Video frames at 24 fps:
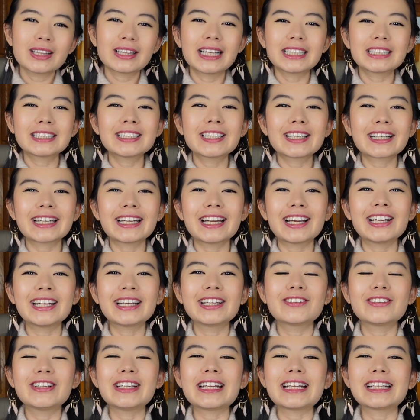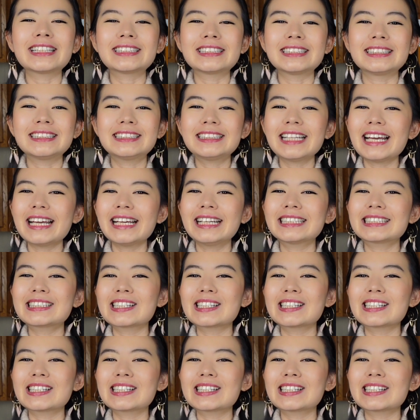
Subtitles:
let's look at our ingredients today